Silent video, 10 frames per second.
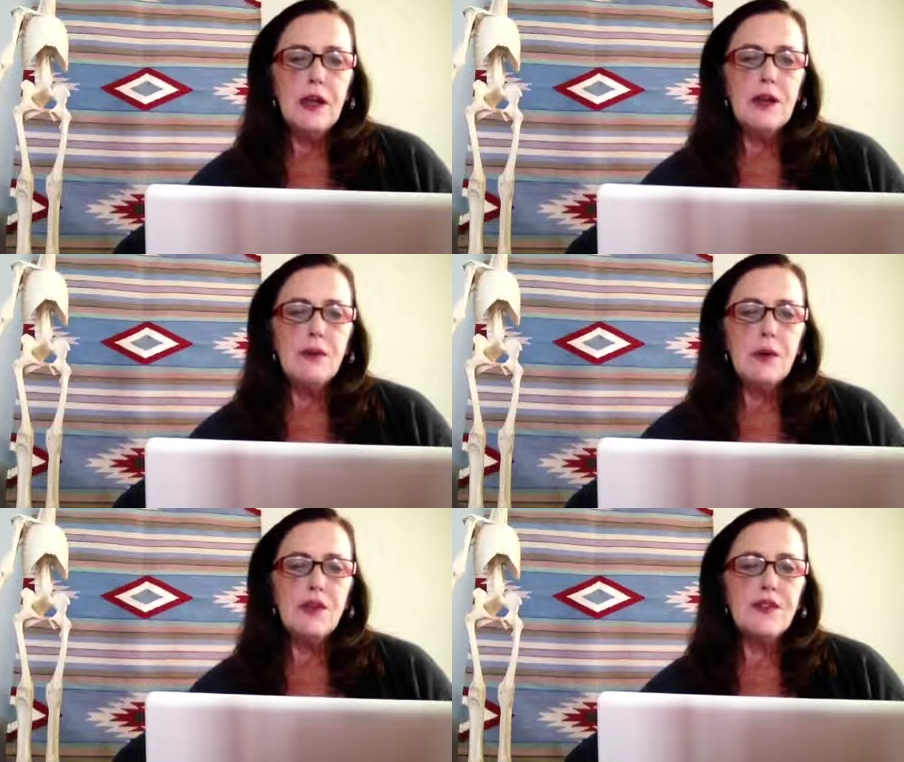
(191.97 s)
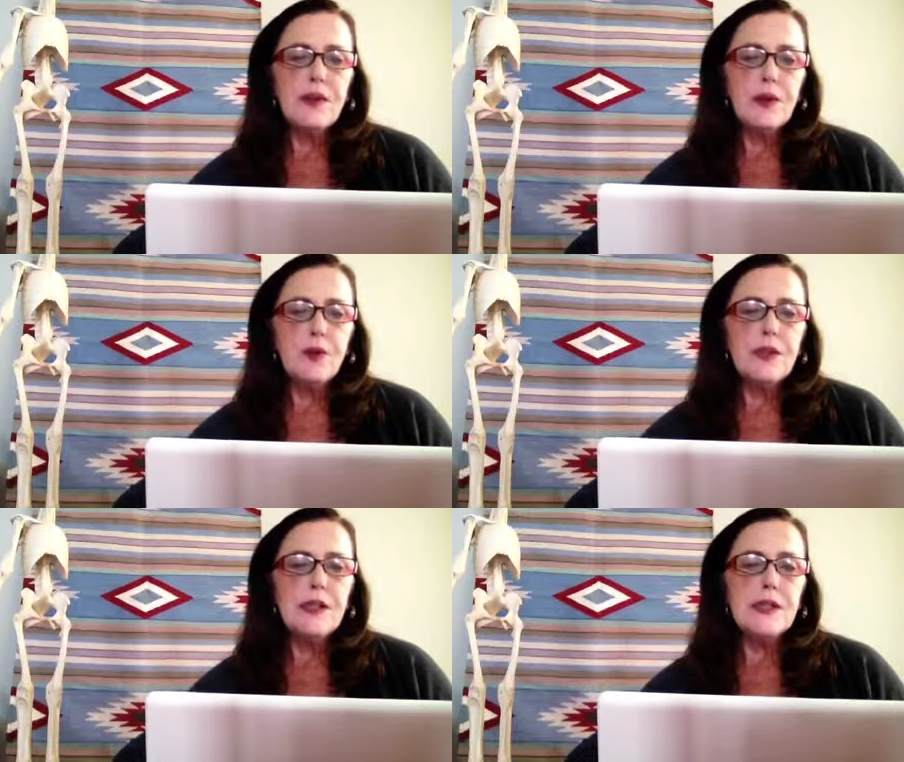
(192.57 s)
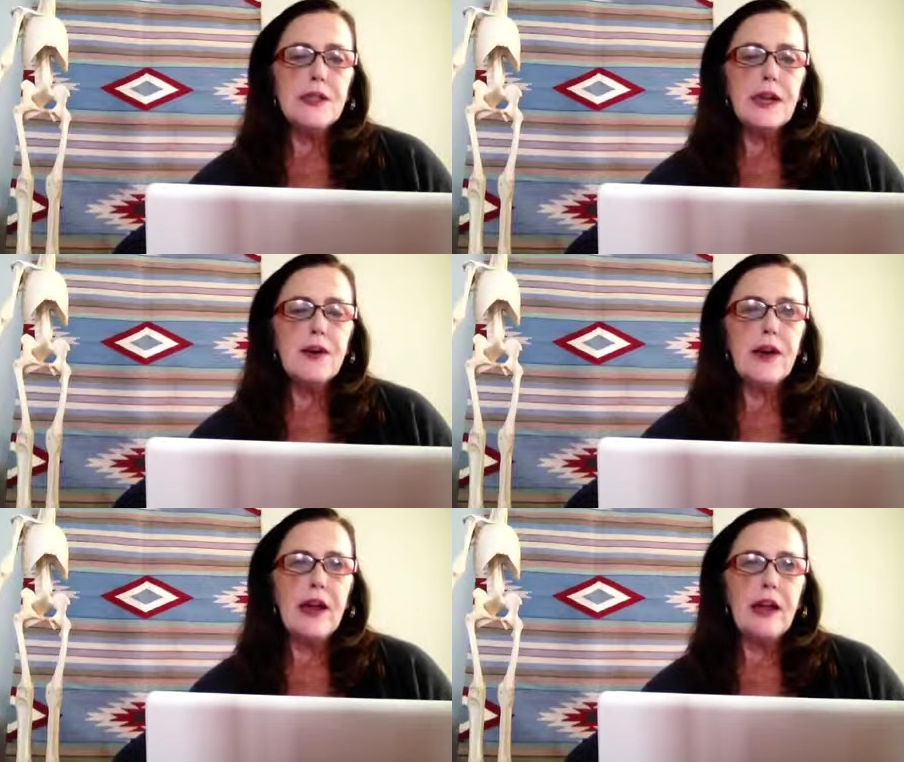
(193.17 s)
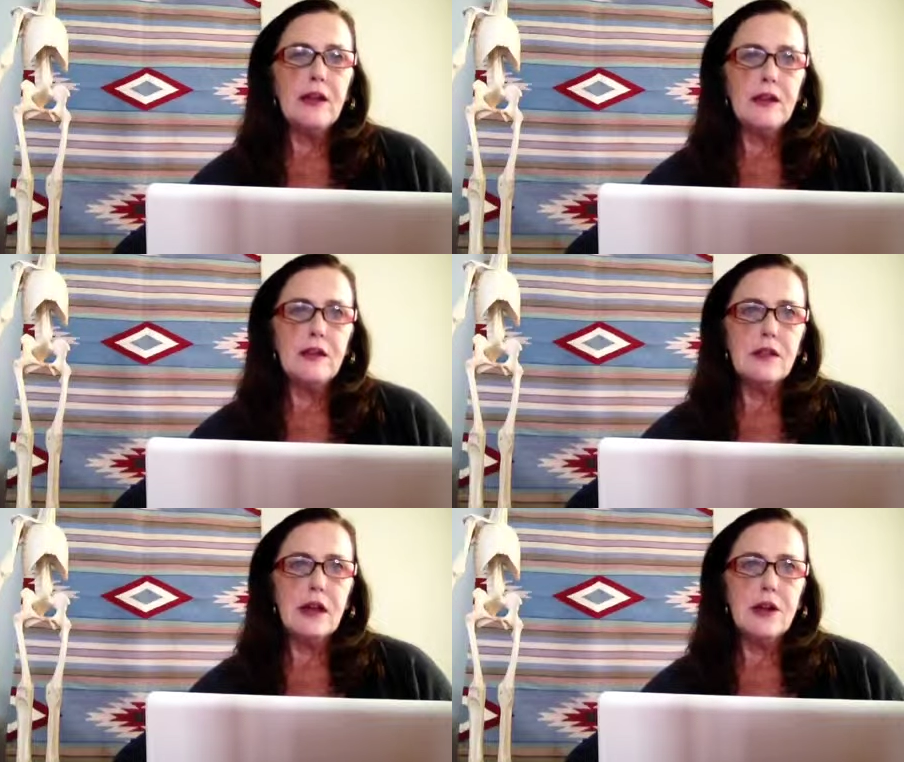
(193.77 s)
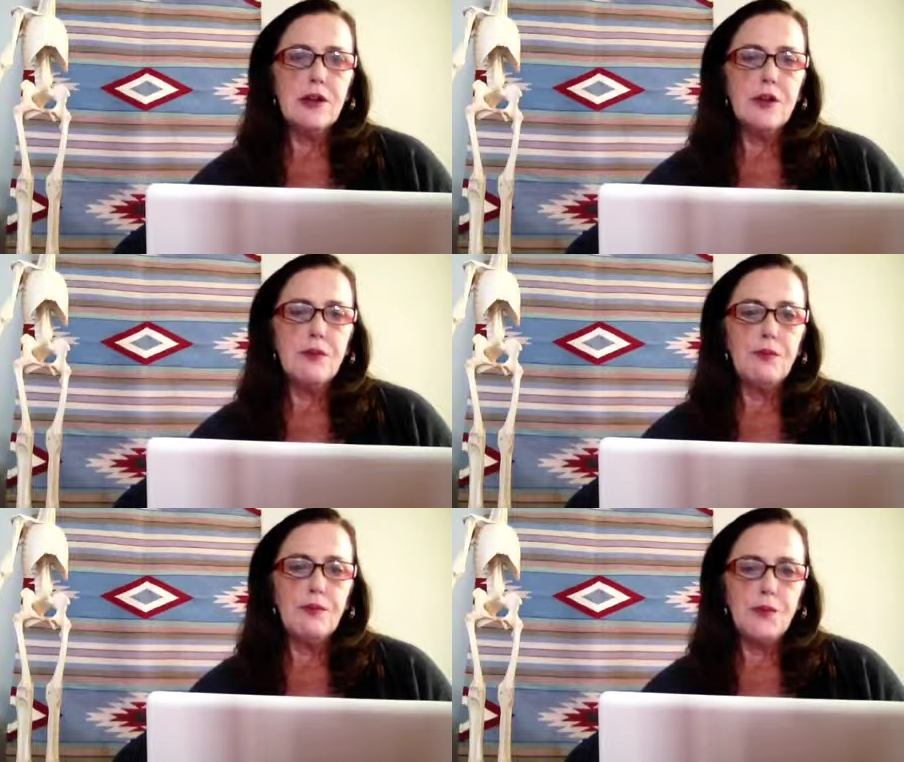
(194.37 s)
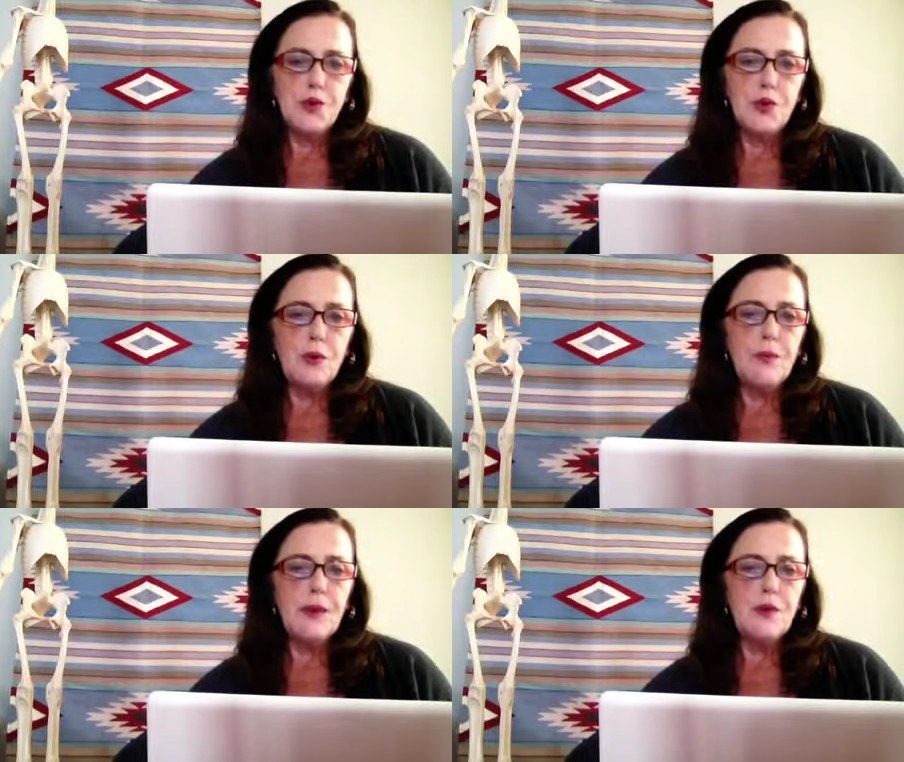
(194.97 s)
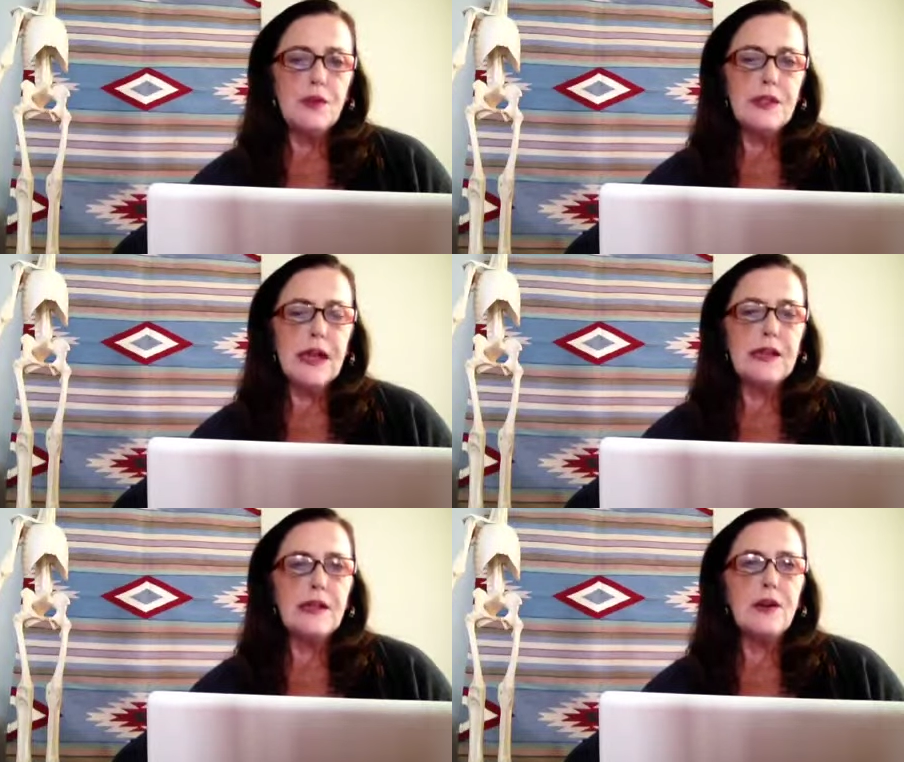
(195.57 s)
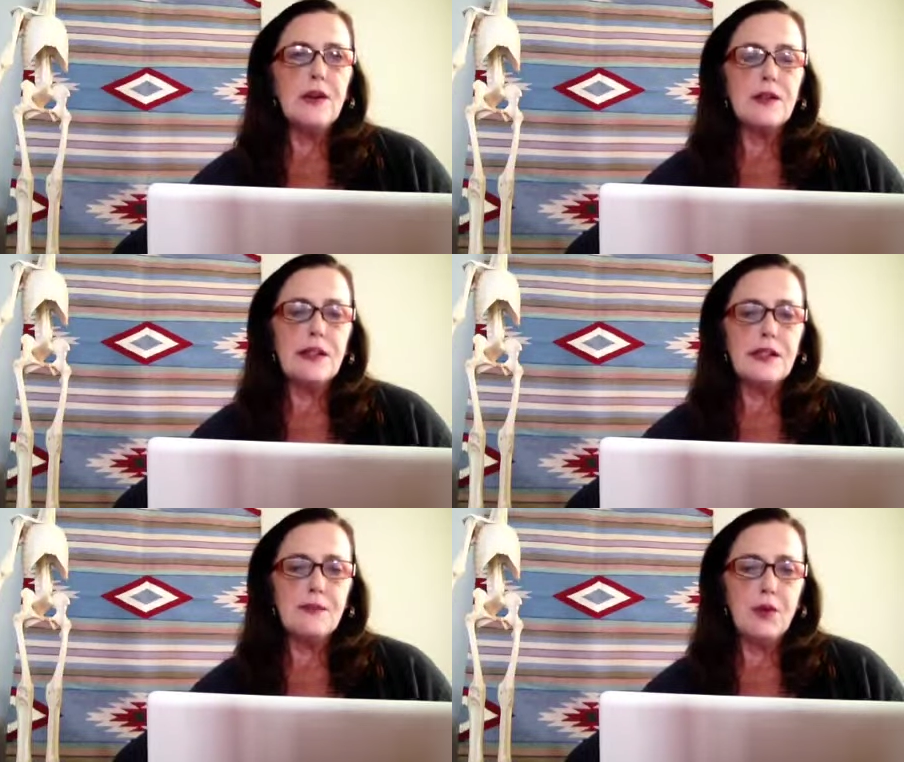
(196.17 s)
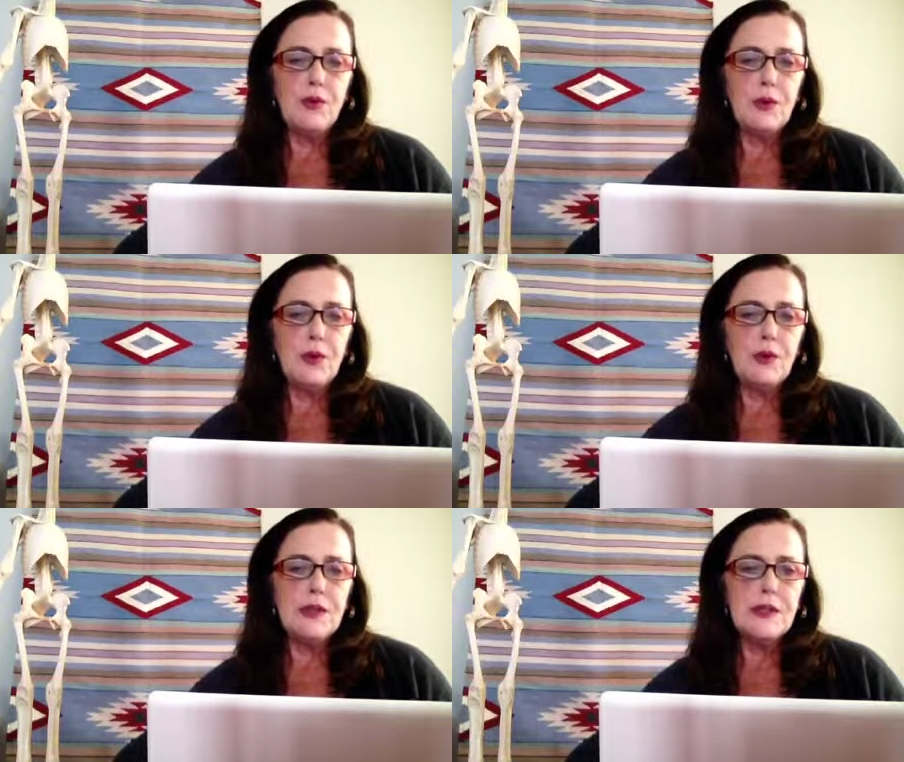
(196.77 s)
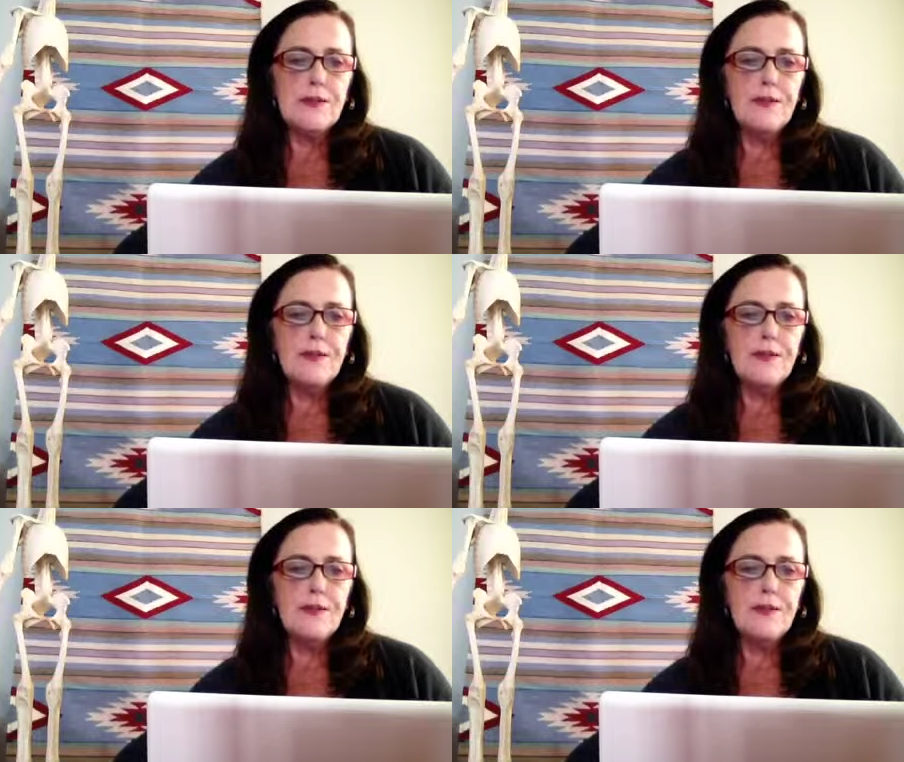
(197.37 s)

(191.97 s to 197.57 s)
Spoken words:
The bones of our wrist and our ankles are short bones, as are our sesamoid bones.